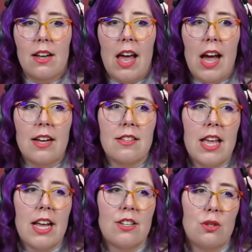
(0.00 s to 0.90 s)
as
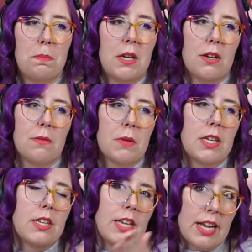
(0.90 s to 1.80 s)

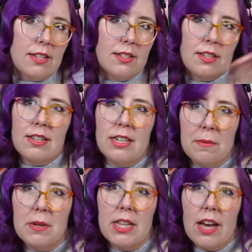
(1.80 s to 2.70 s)
experienced as
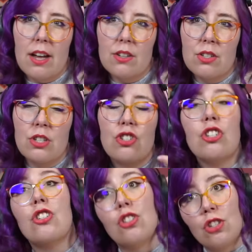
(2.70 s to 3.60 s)
anybody else. And
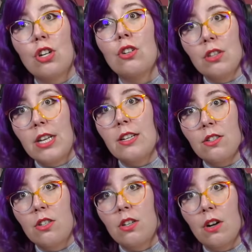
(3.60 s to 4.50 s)
she still
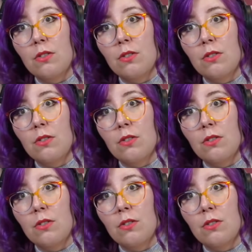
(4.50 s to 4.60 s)
needs, you know,